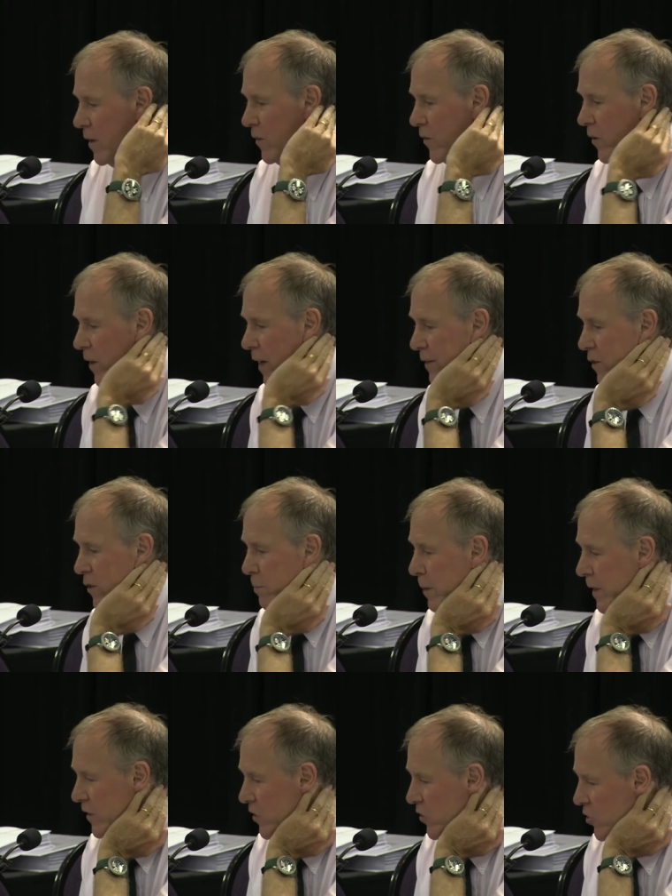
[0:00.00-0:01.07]
to have its
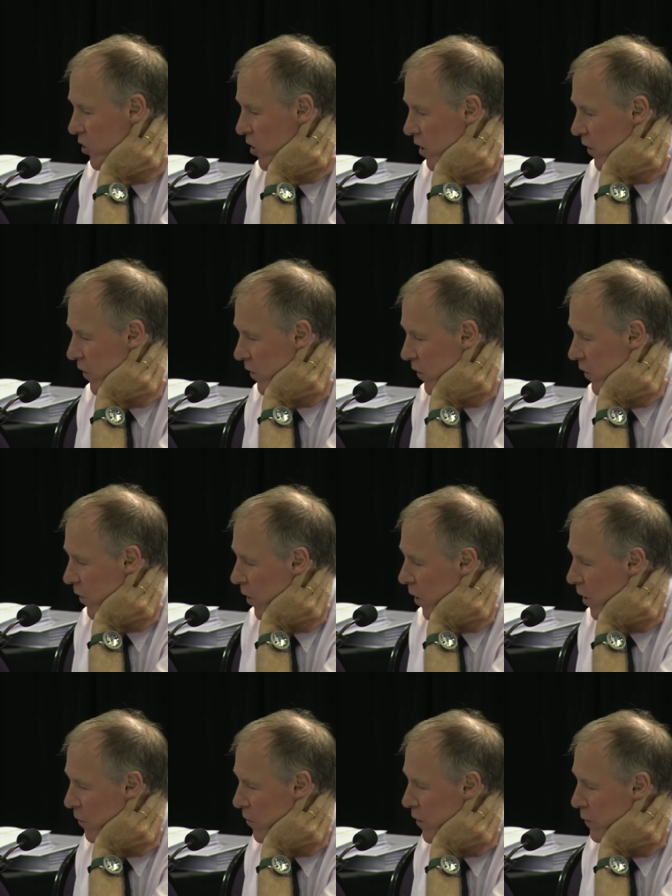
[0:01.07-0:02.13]
best chance
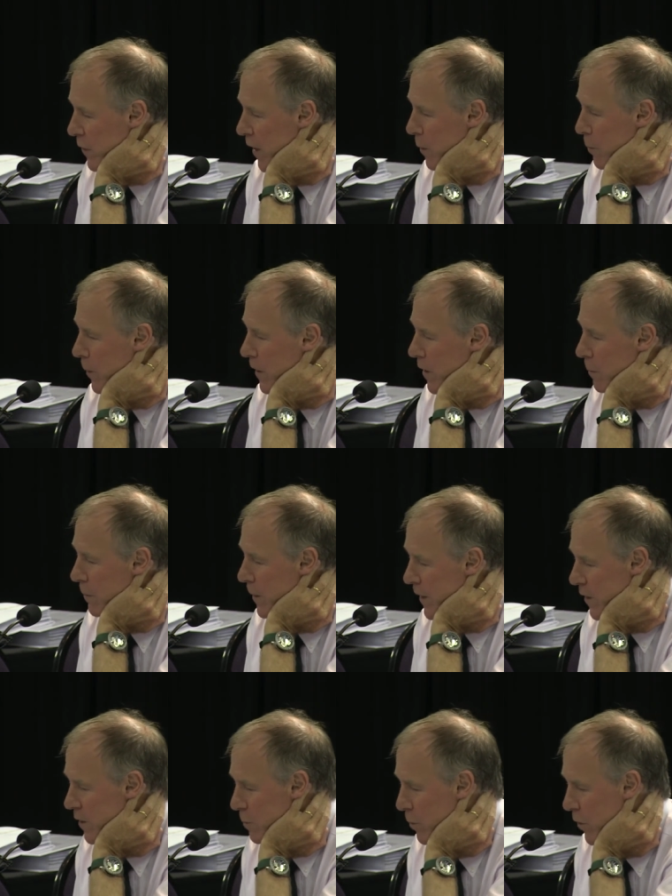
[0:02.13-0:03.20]
of developing the
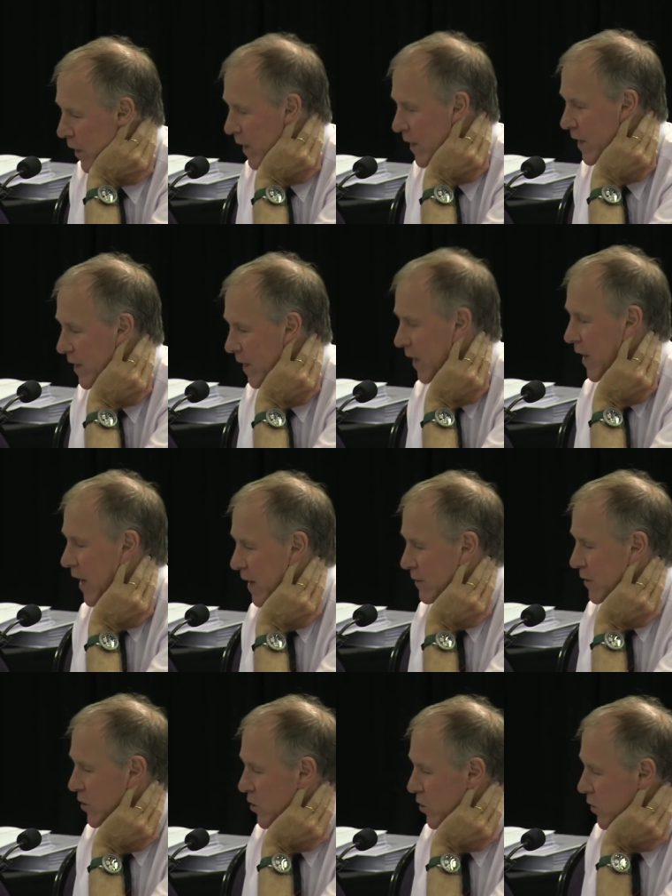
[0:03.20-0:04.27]
biggest brain it can have
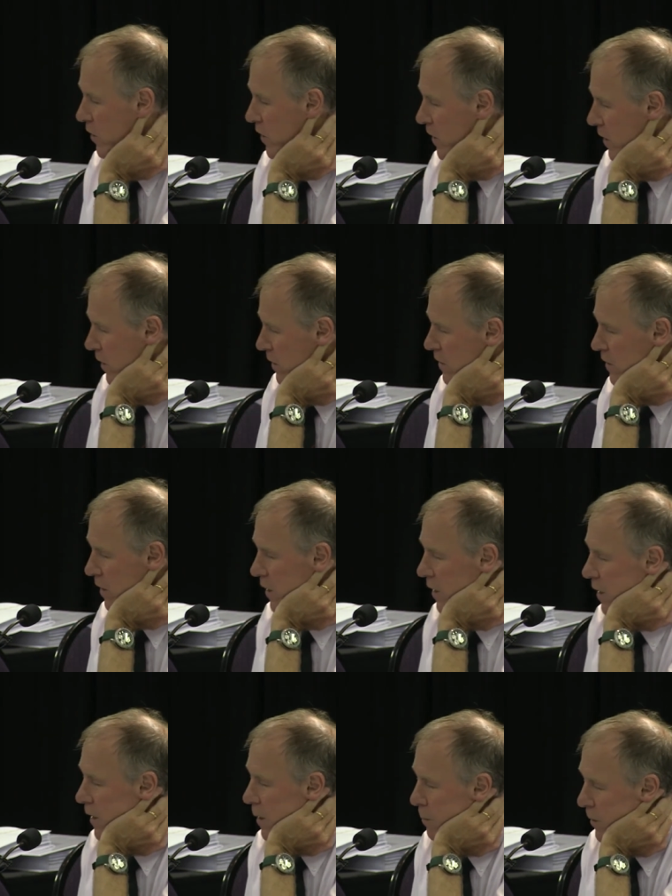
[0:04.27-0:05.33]
at two years.
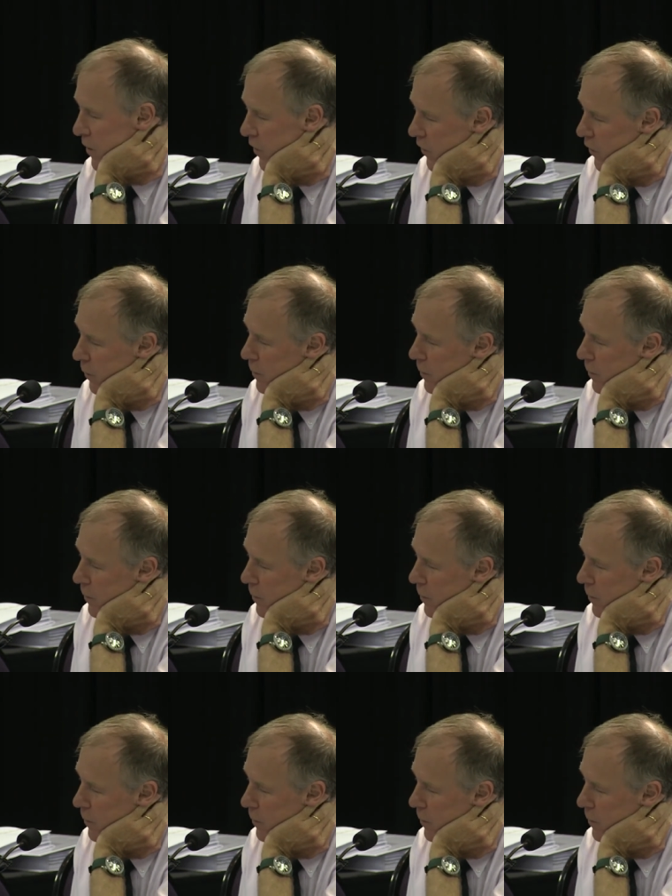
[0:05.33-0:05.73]
Because the